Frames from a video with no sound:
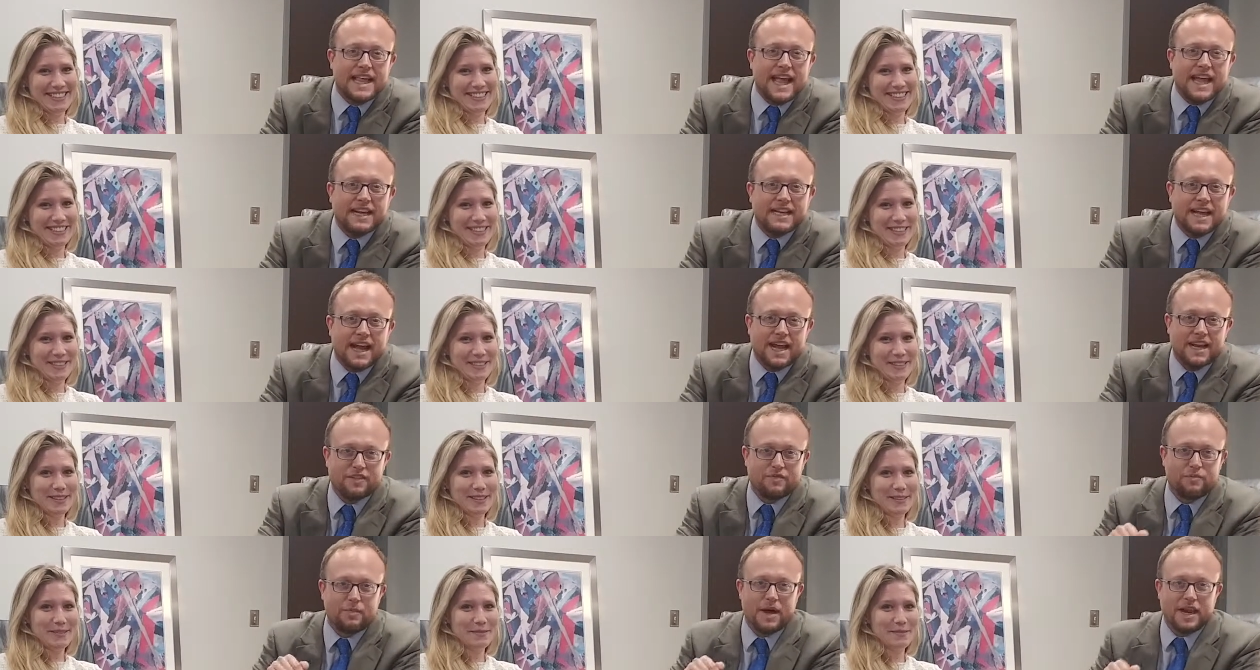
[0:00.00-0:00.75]
Speaker 1: that kind
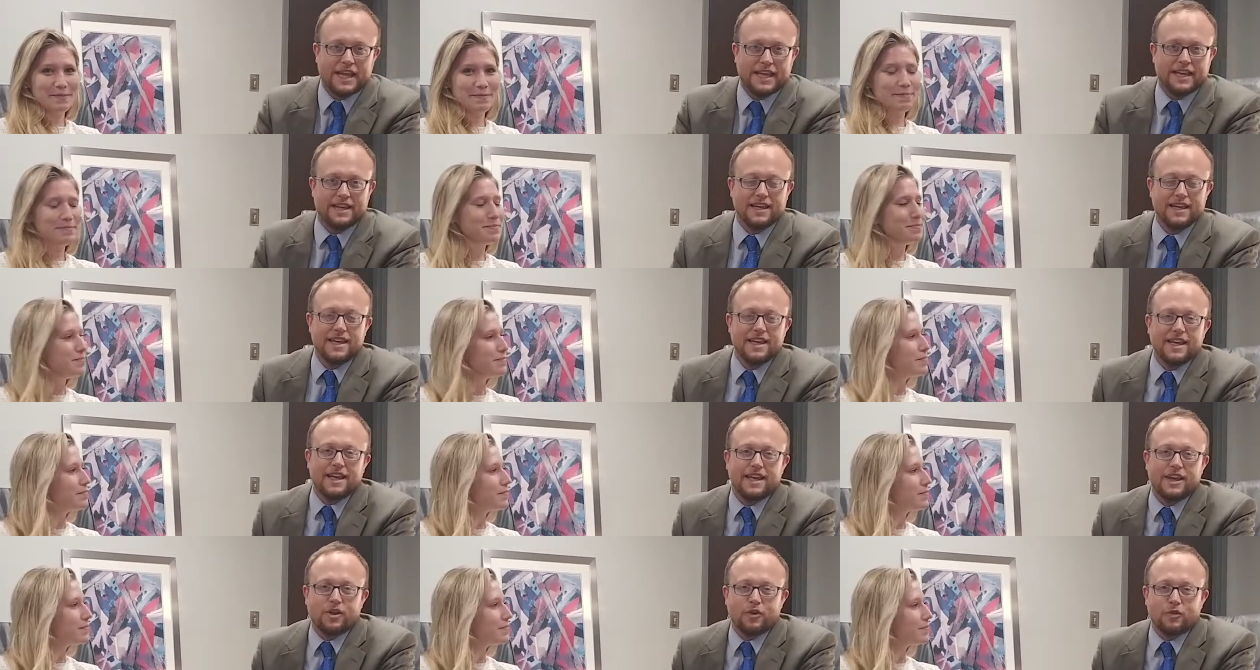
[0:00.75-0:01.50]
of money
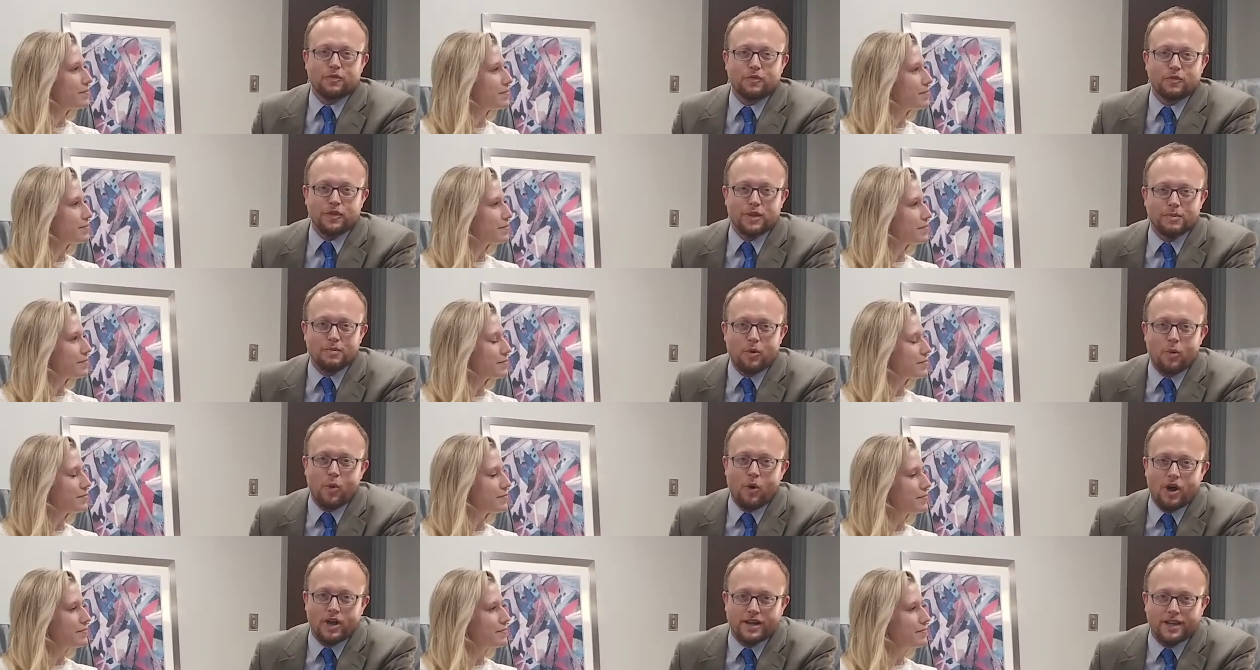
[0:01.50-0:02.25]
here for the
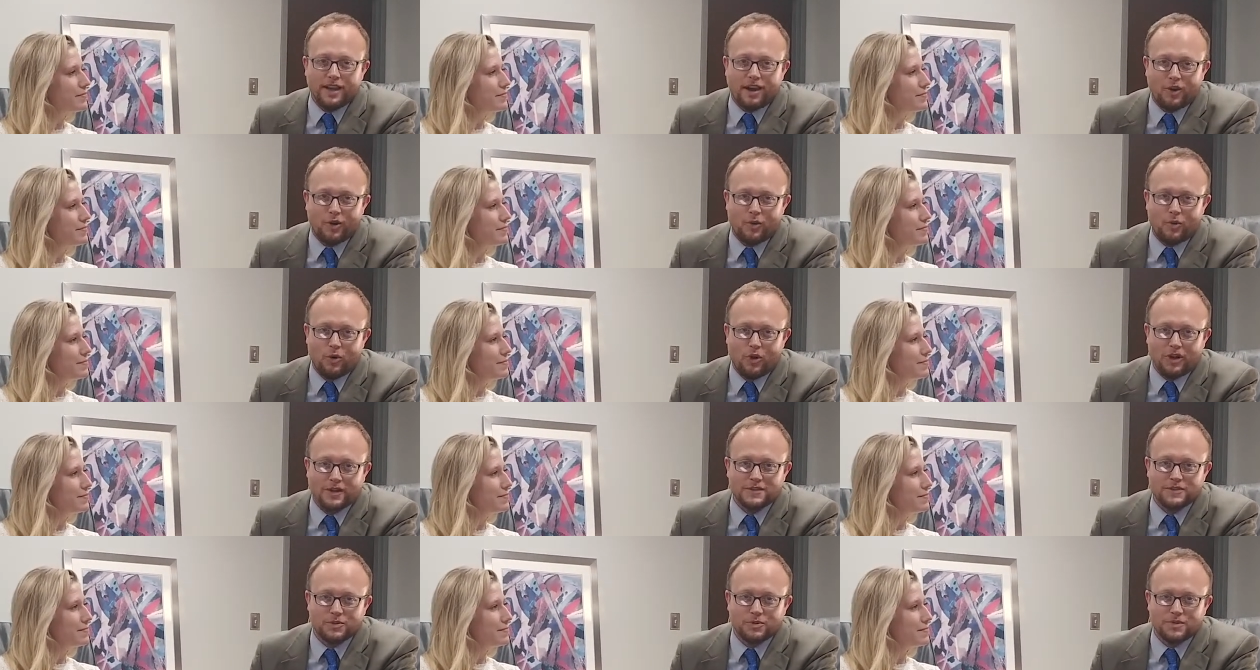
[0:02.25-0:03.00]
Milwaukee Heart
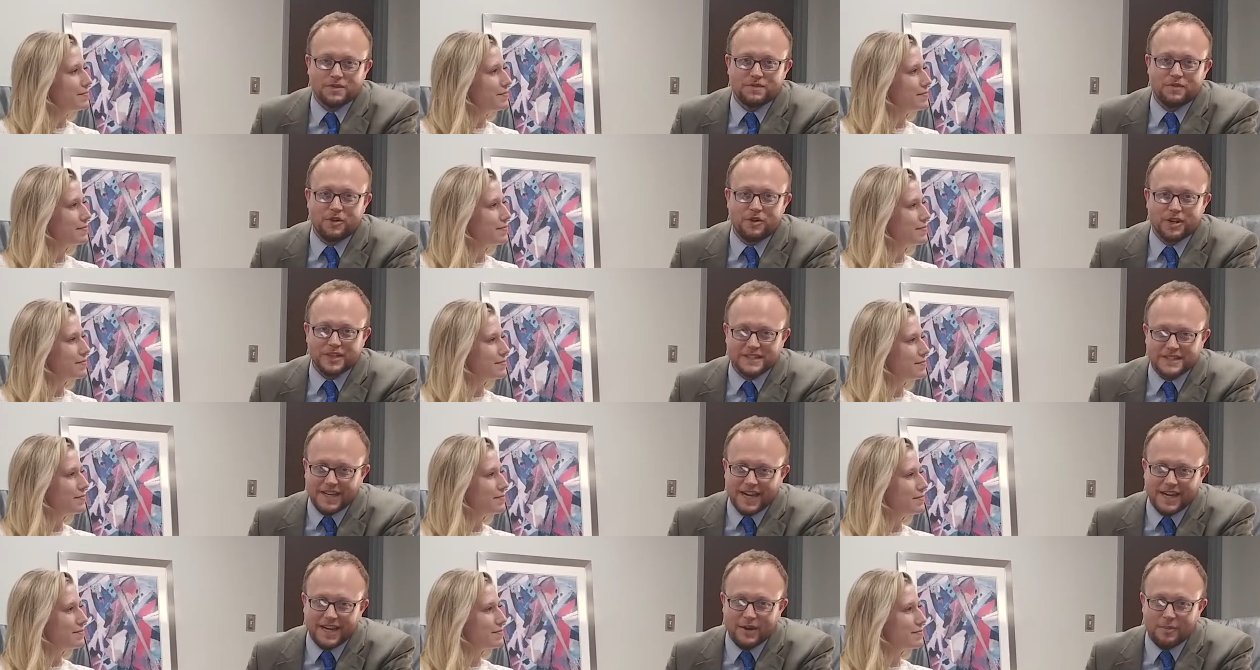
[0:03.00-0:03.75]
Walk, so it's very
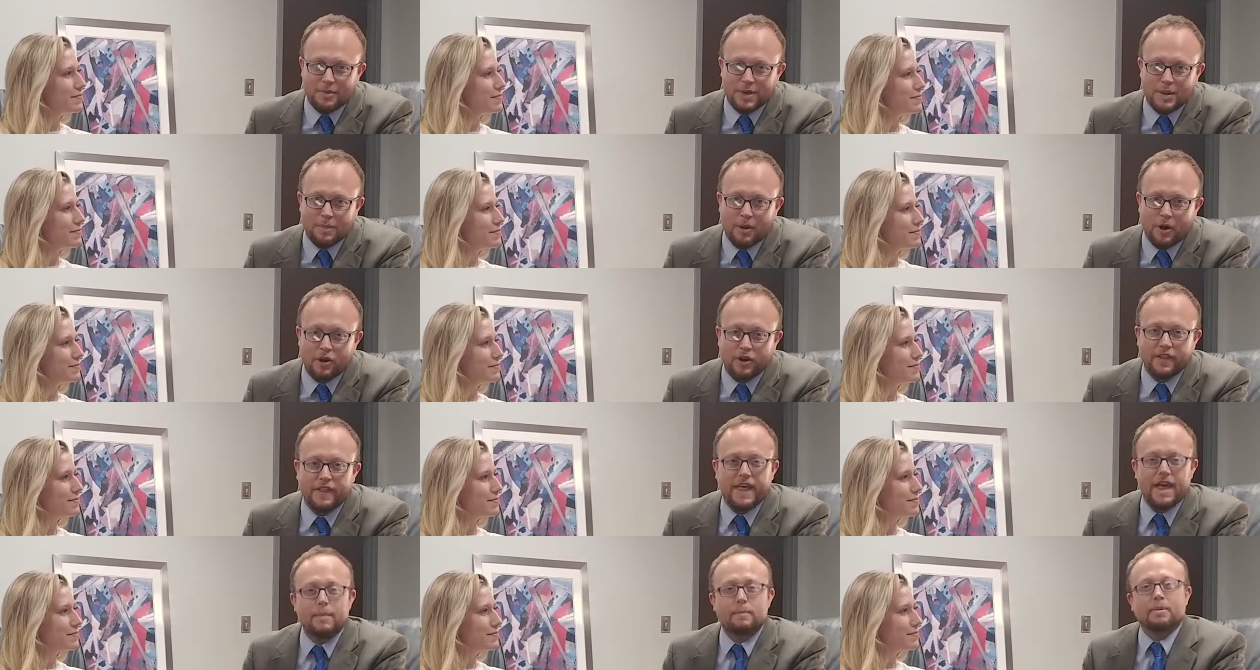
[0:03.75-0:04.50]
exciting to be a part of
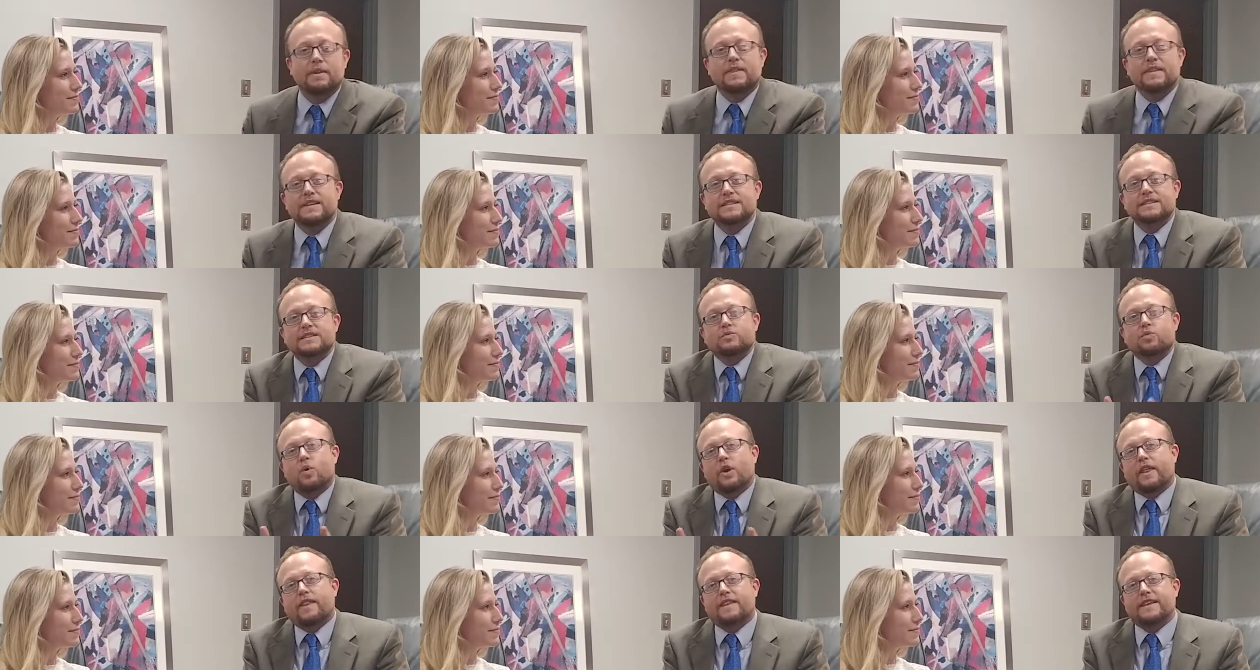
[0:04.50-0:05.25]
that. But this is
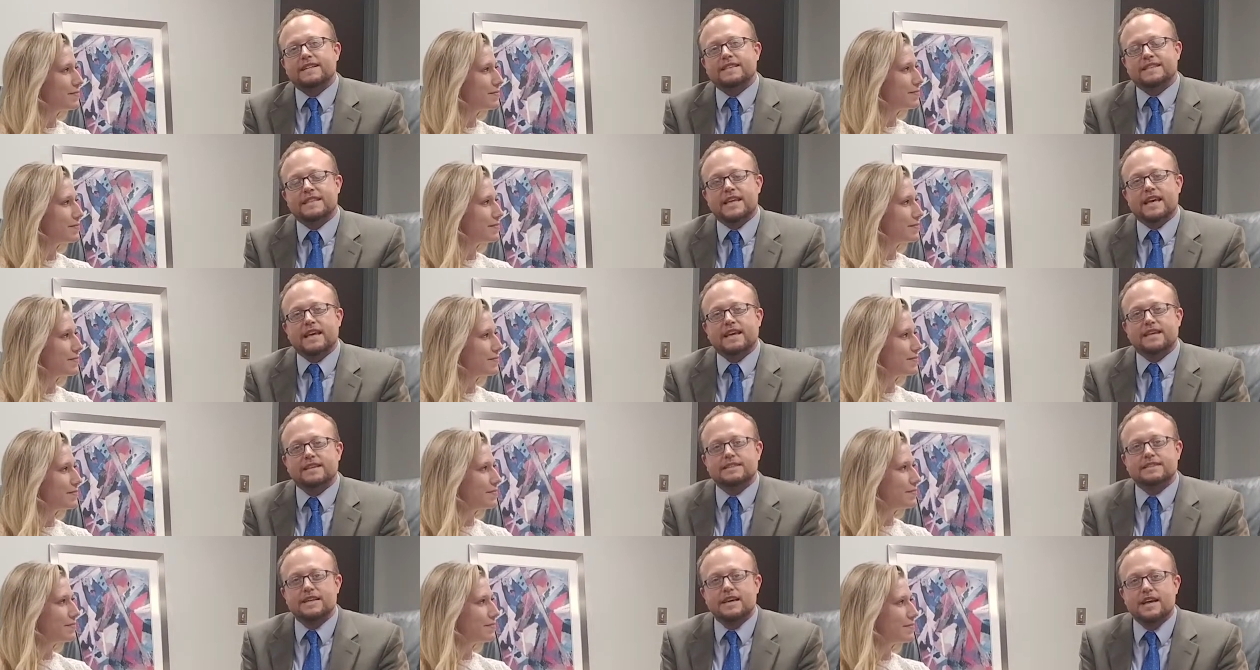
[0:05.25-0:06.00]
one of these
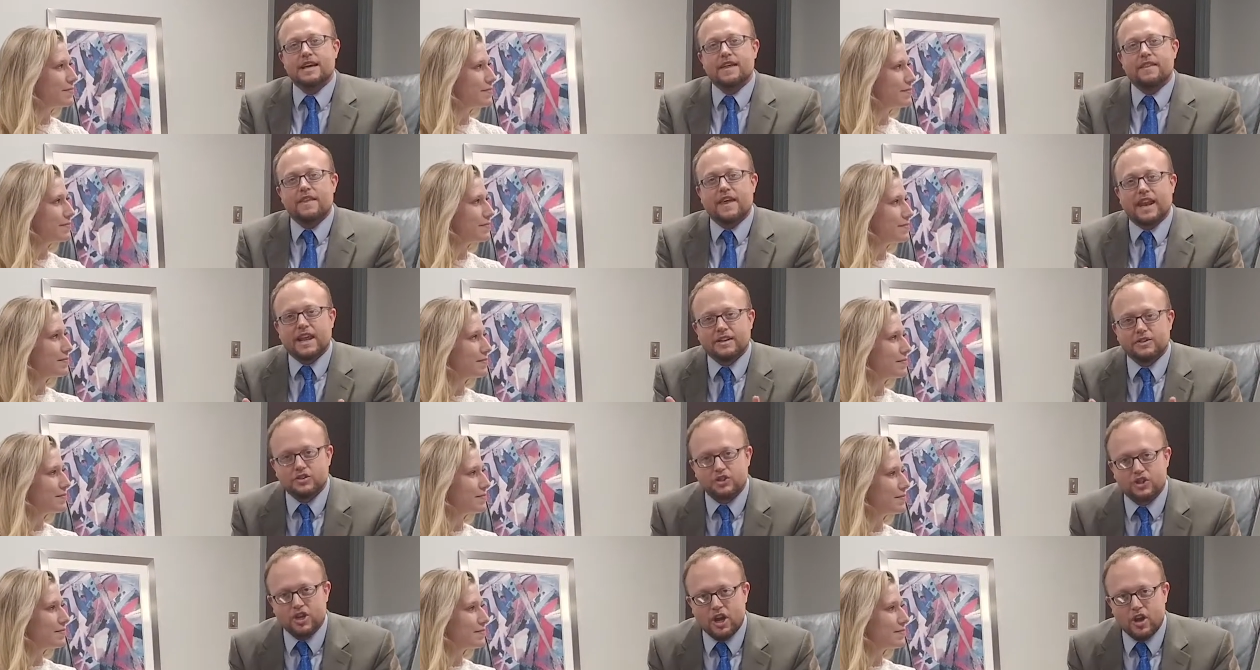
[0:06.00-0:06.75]
things that, as
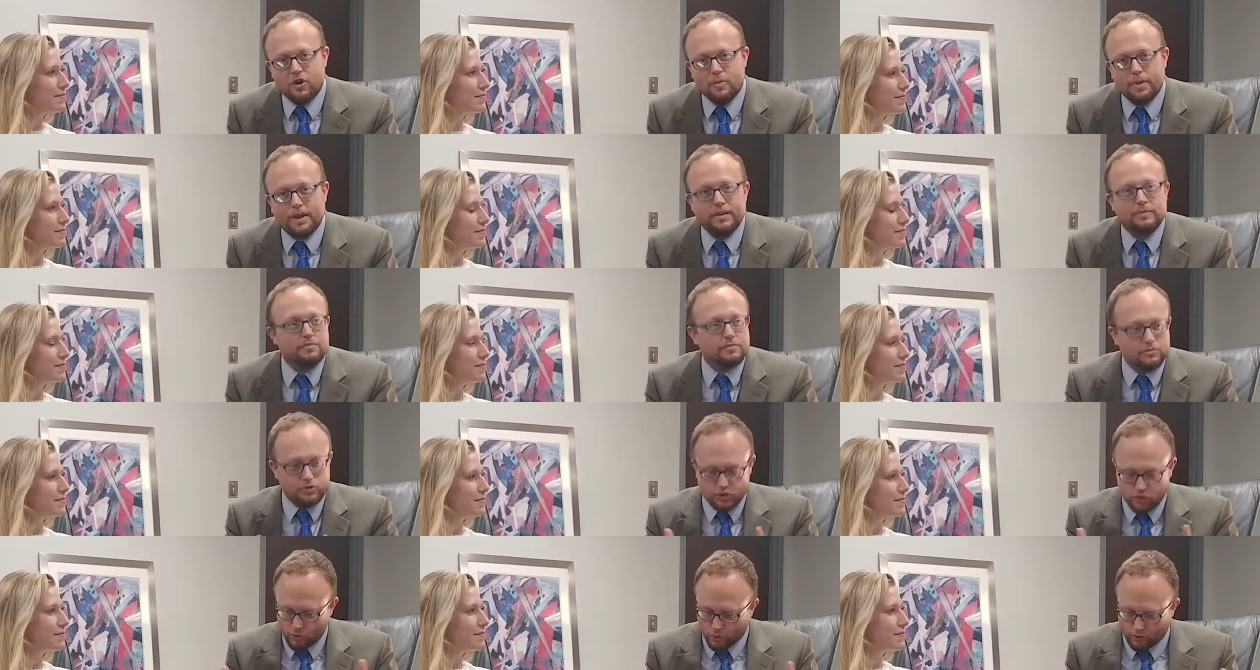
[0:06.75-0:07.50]
chairman,
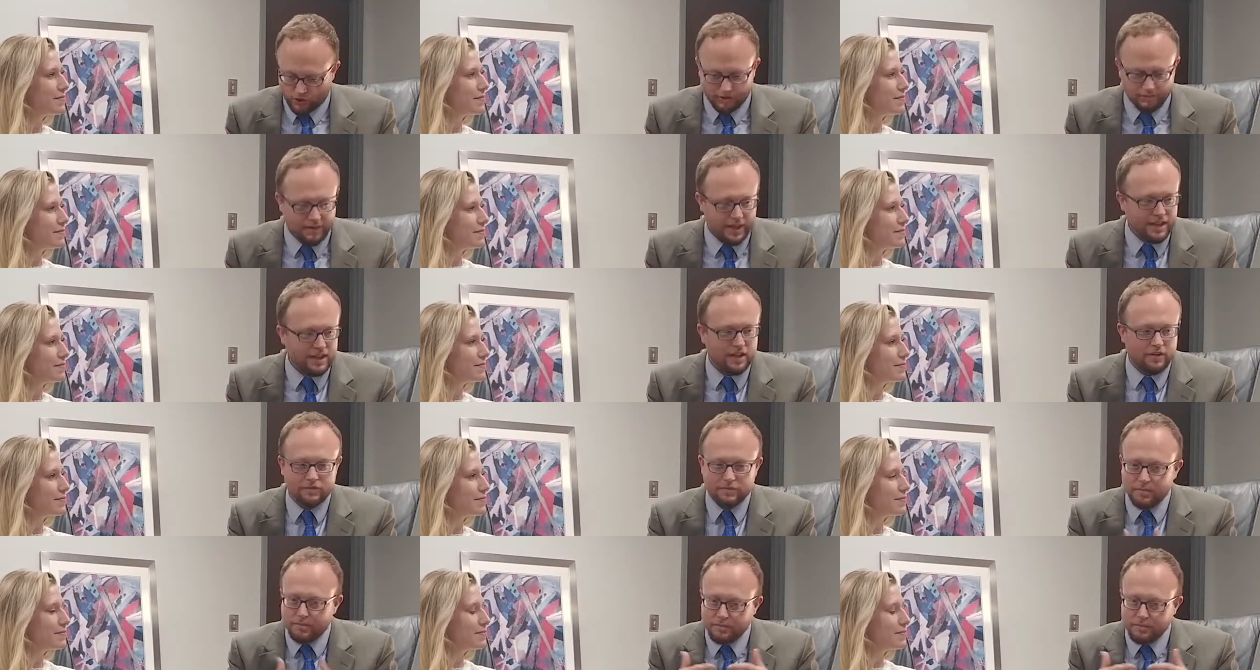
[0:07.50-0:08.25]
sure, I love